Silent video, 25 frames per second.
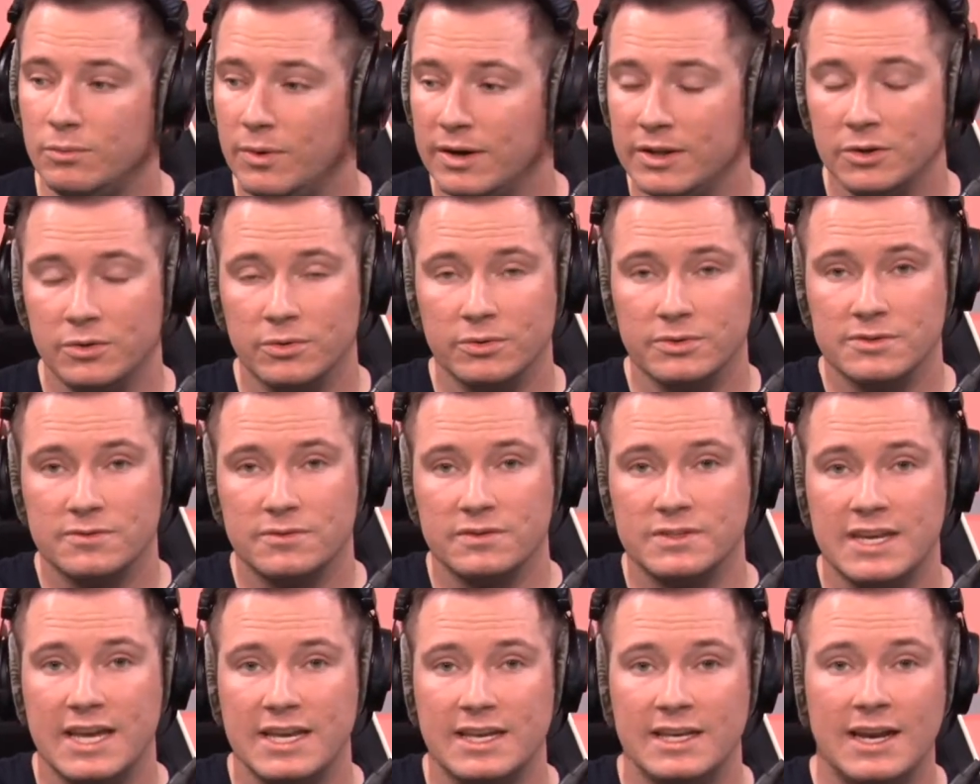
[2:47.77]
whether it was for
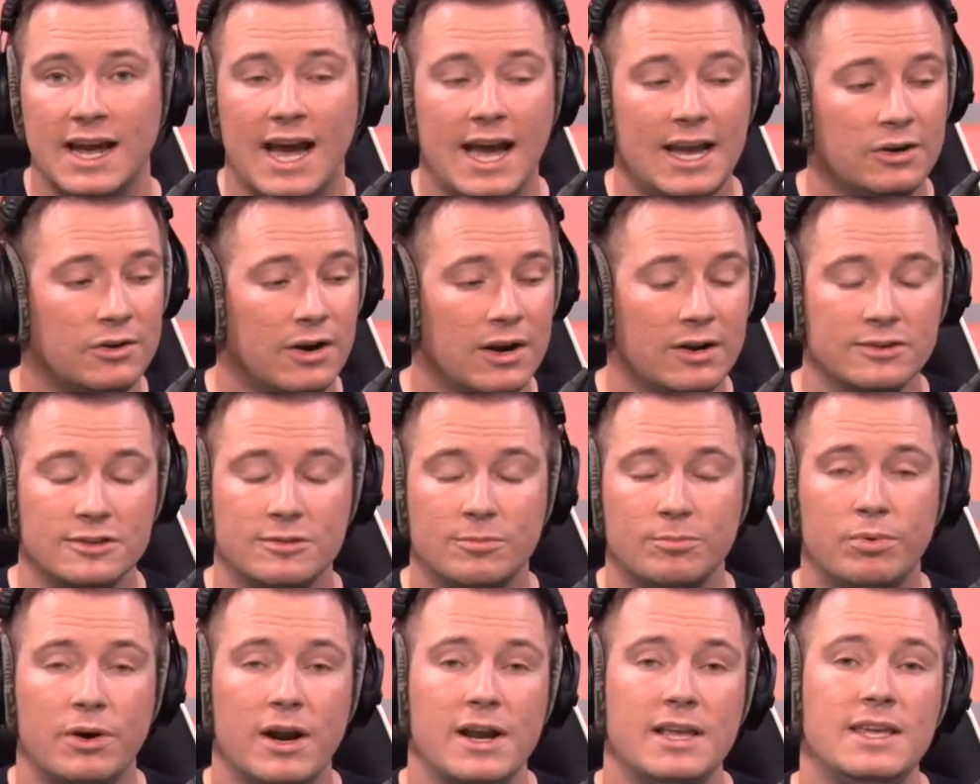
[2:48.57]
taking high grounds,
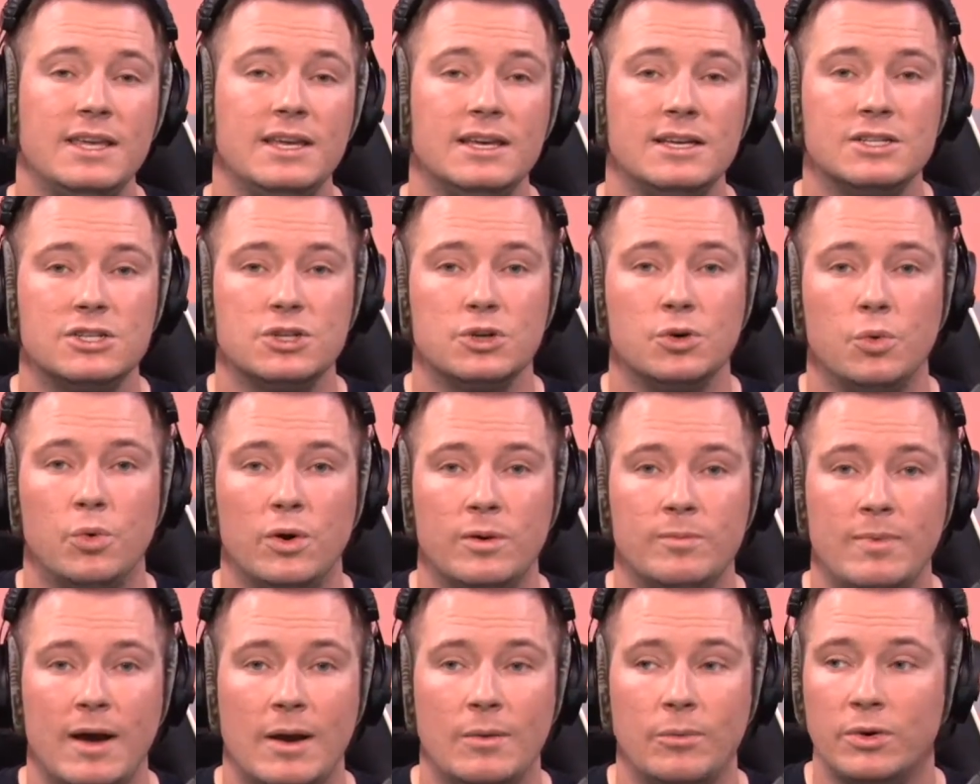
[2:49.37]
breaking into
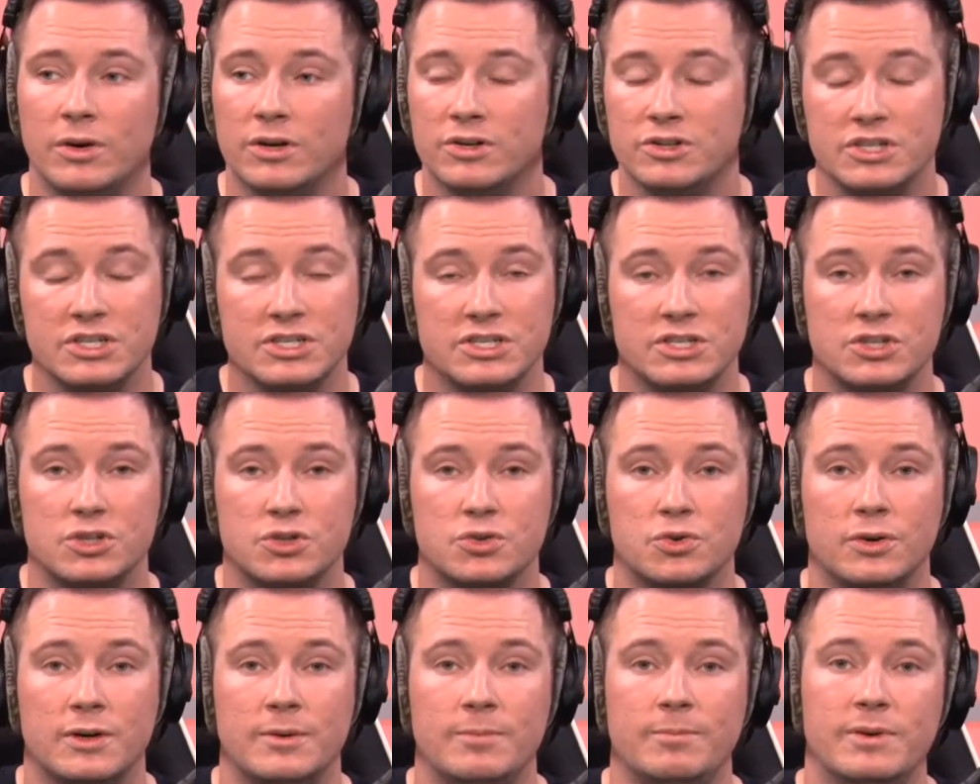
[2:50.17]
one-by-one, or just
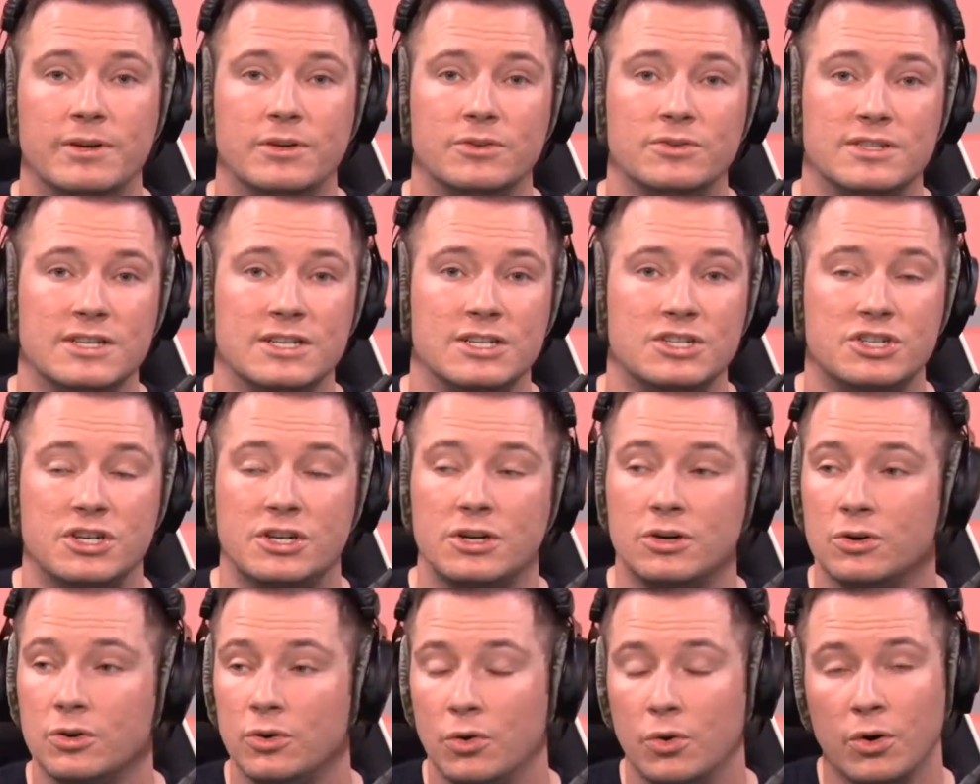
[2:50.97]
destroying builds in
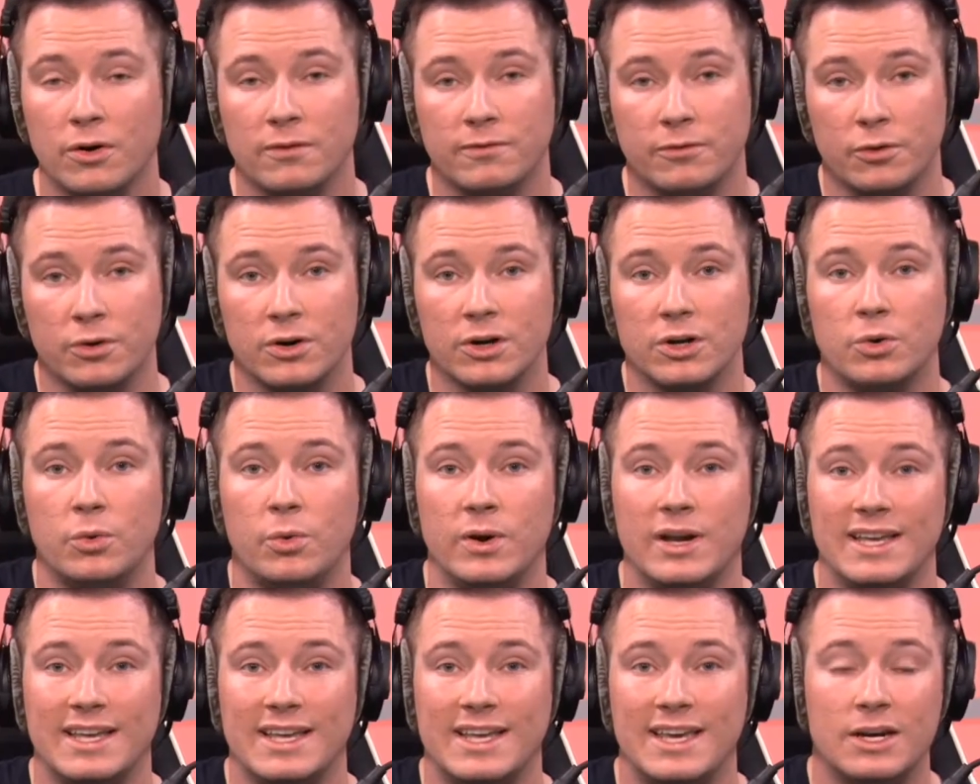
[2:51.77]
general, or for a
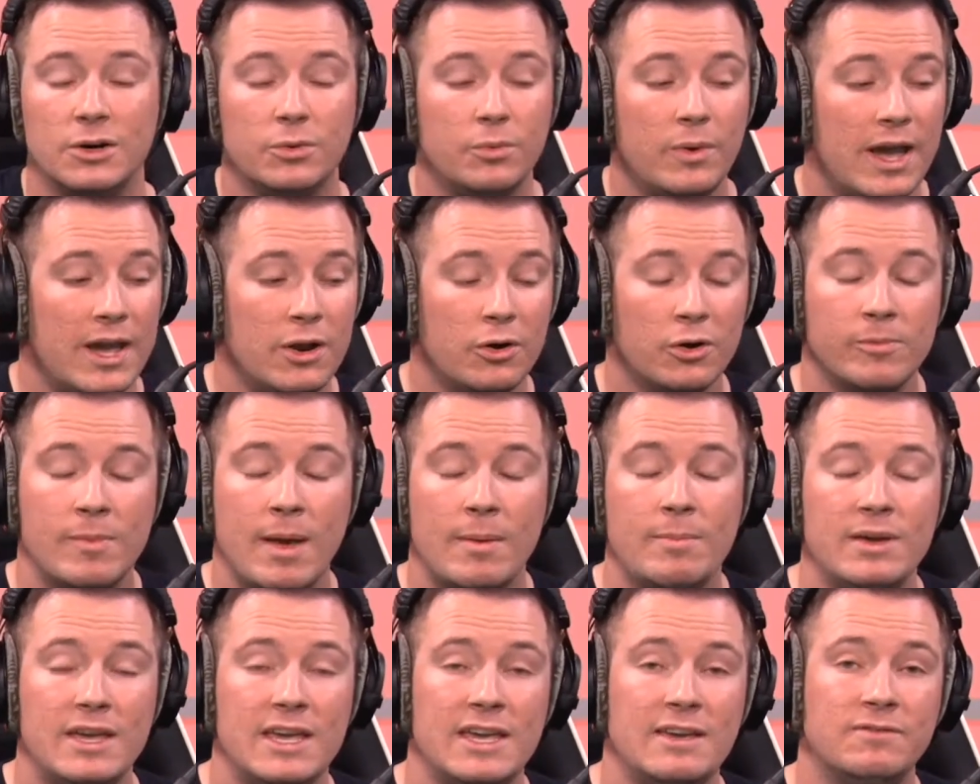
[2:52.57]
quick getaway, or
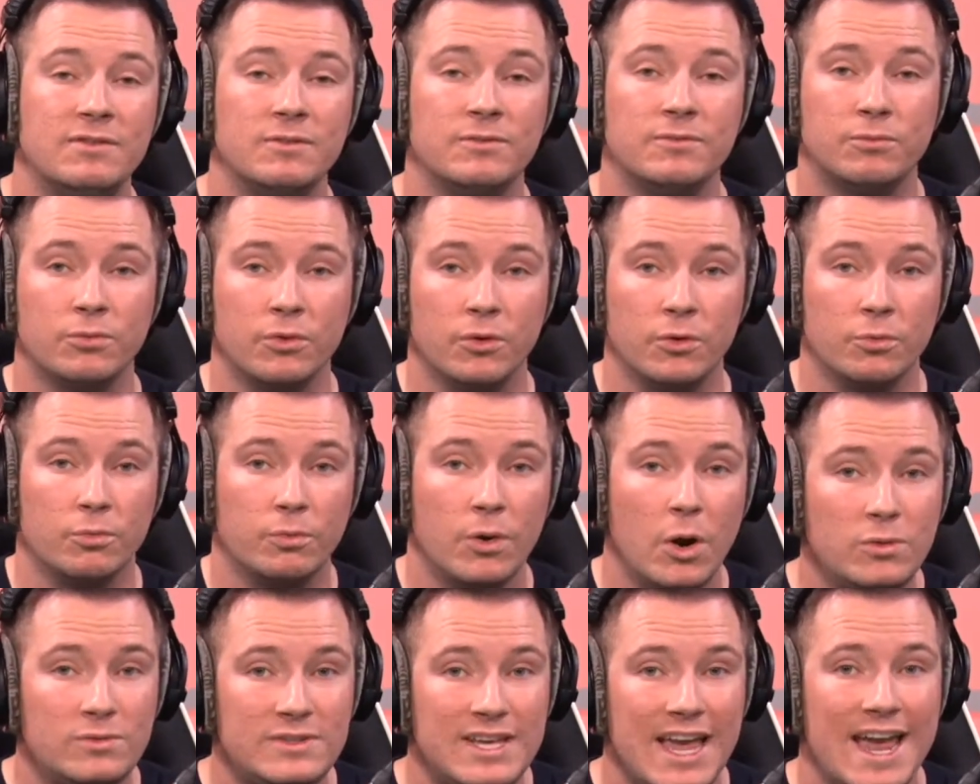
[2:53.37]
maybe even for
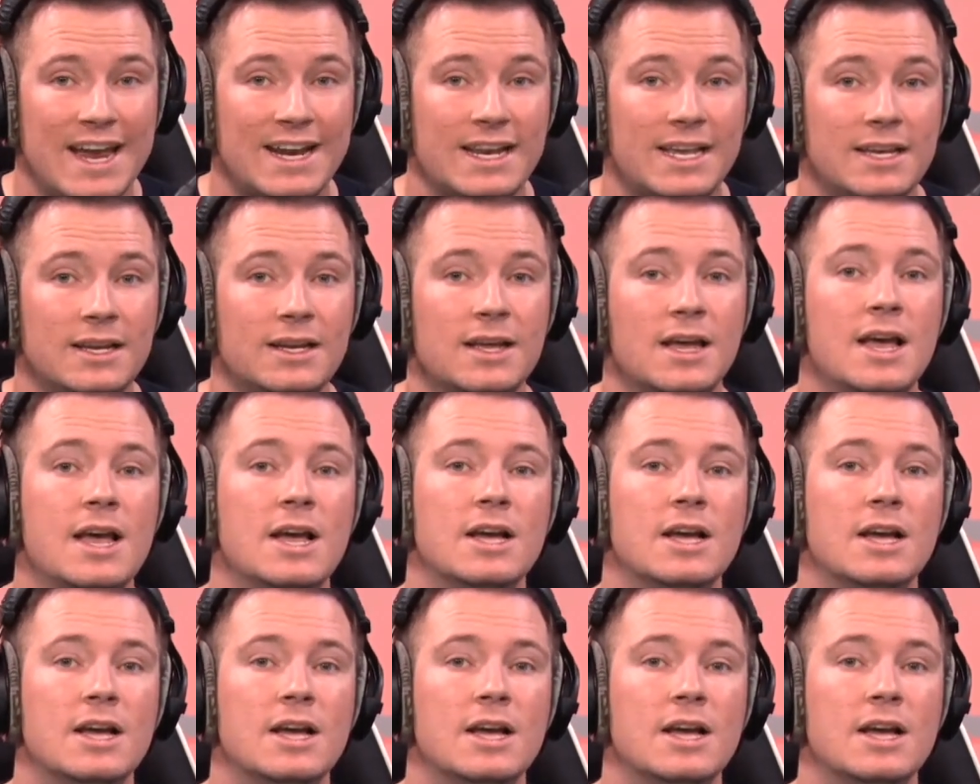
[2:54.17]
rotating.